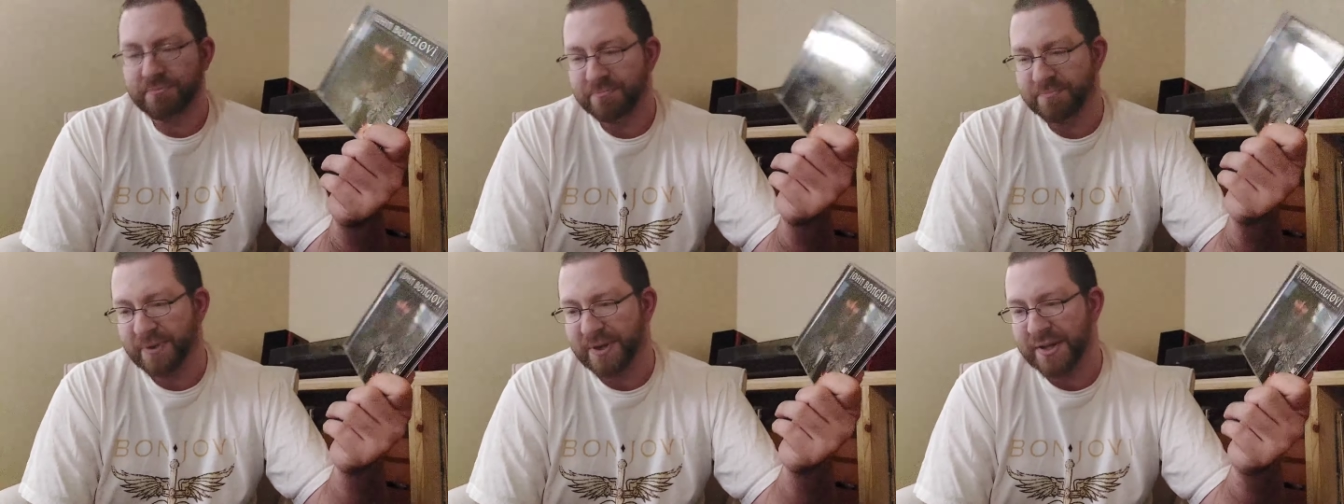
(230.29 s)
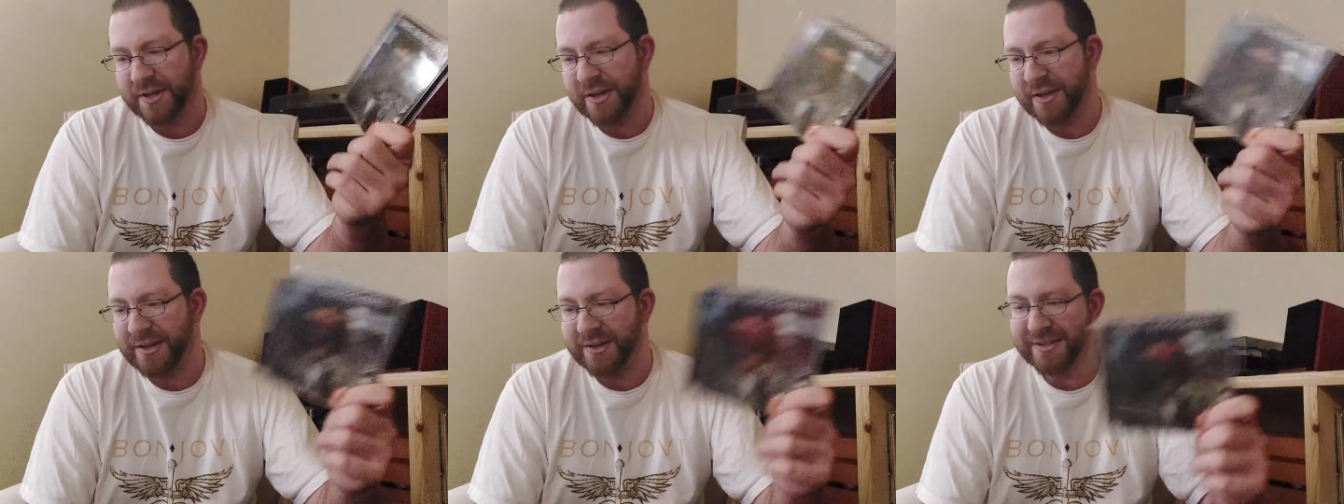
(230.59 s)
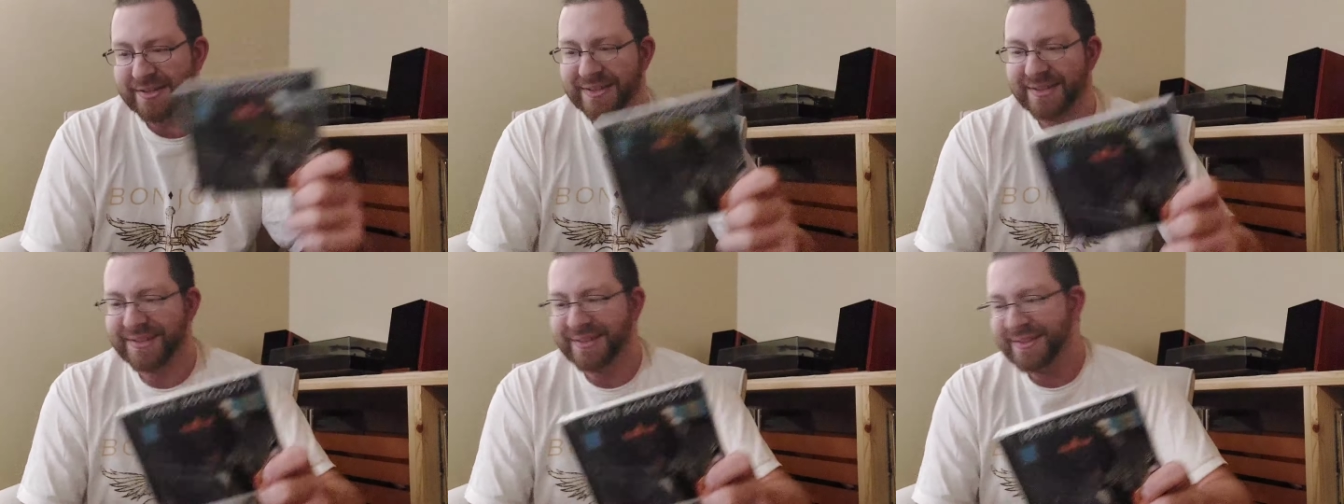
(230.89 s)
But uh,
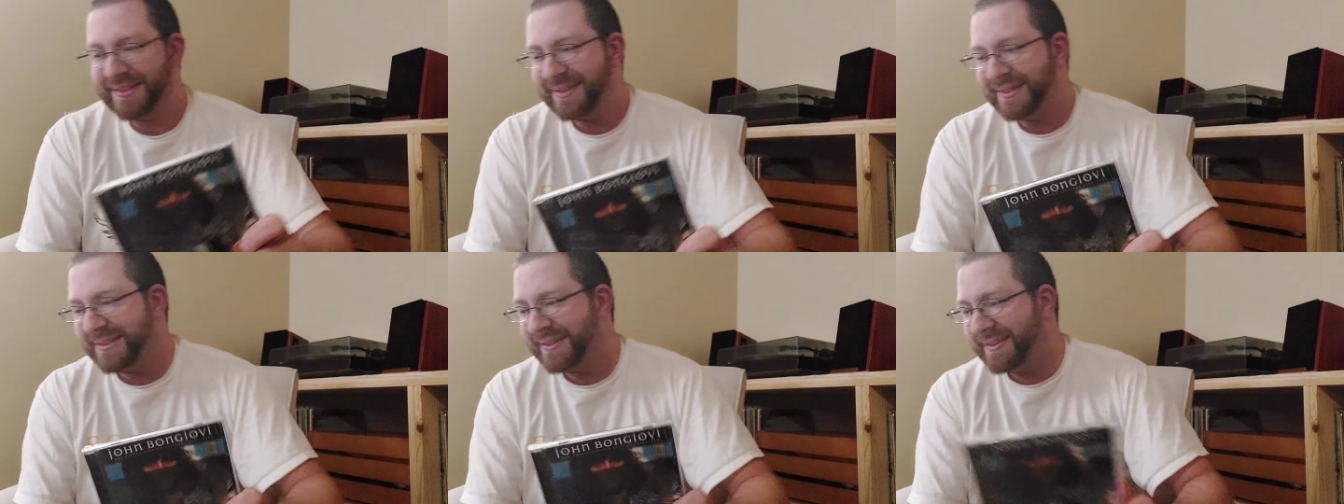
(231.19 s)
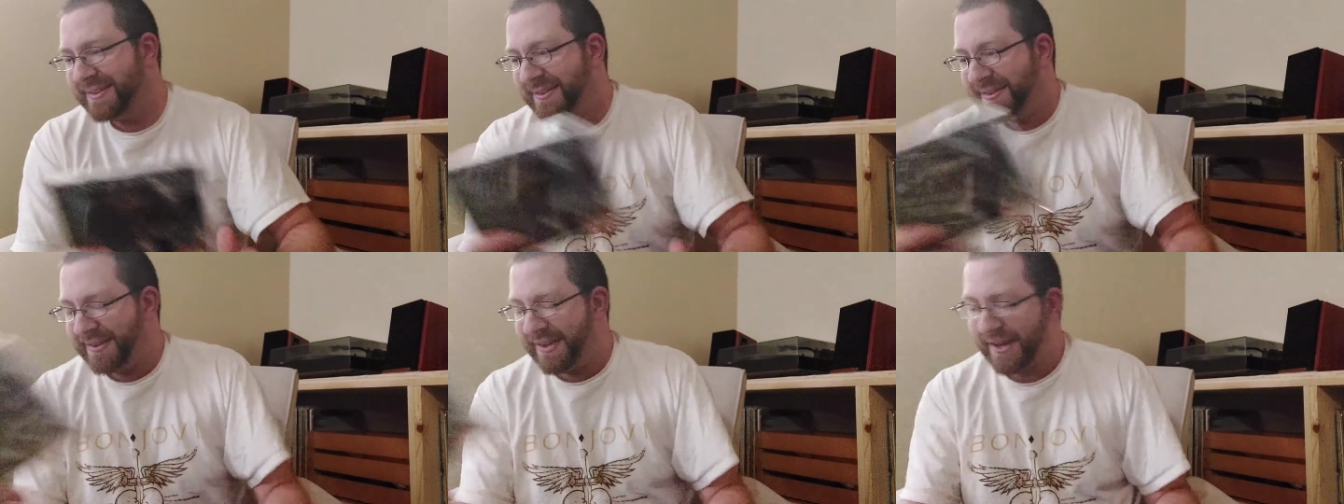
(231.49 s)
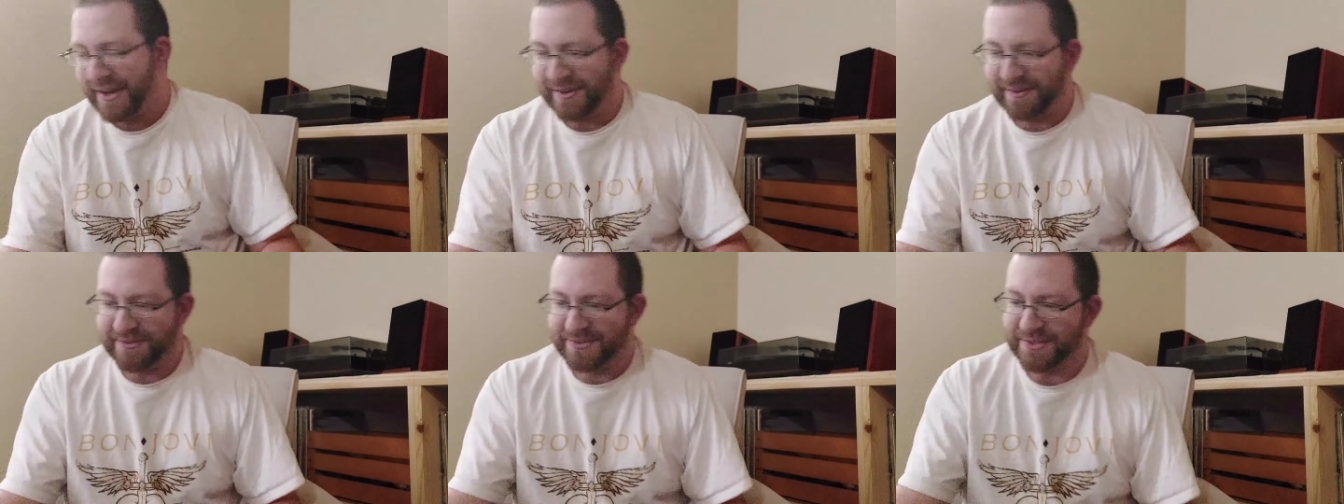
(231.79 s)

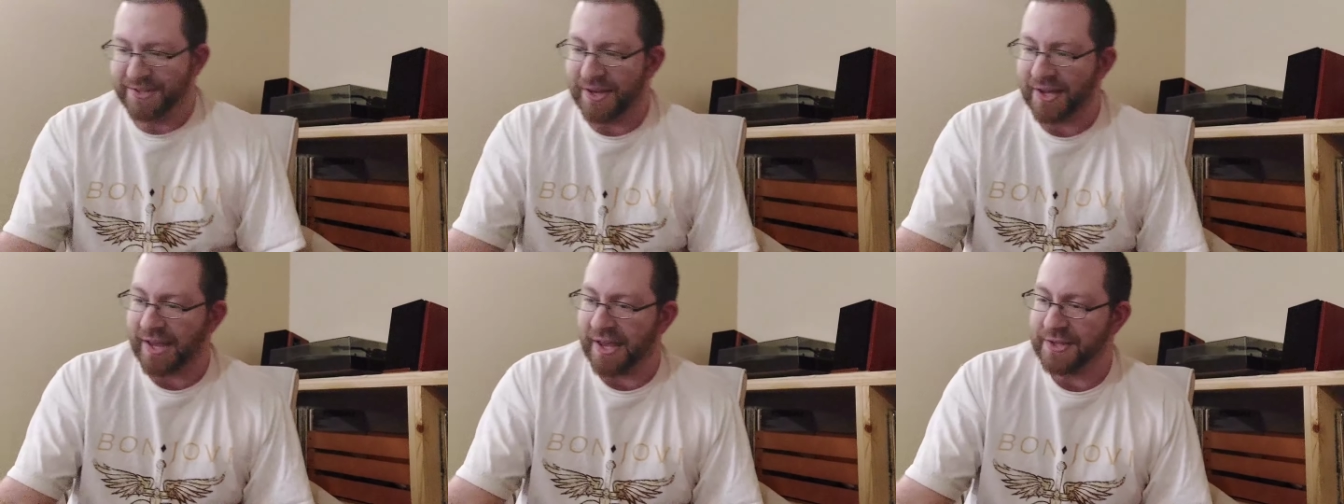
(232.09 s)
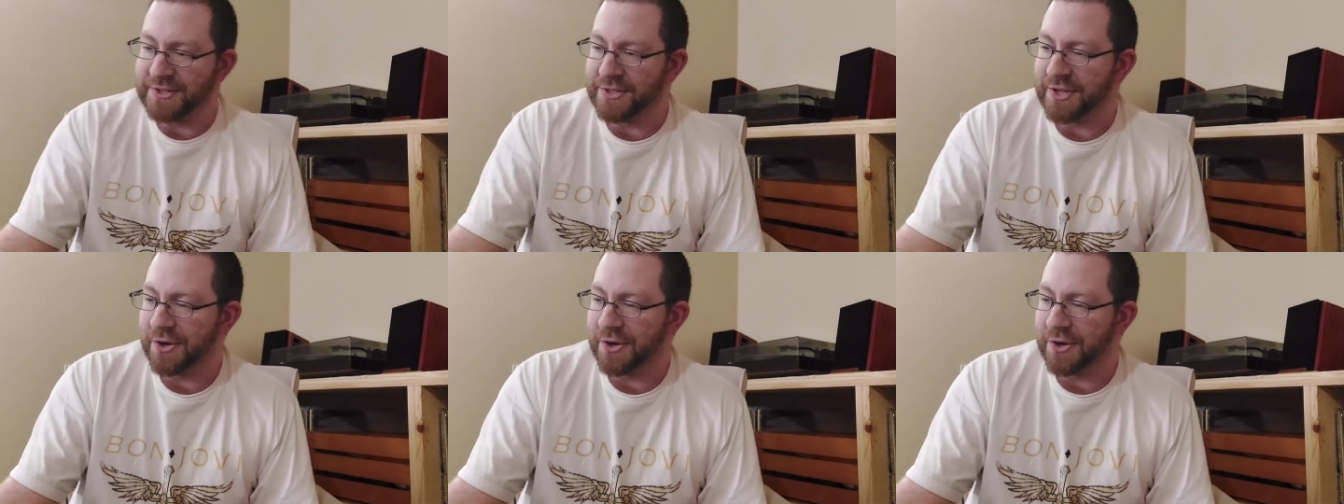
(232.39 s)
yeah, so I guess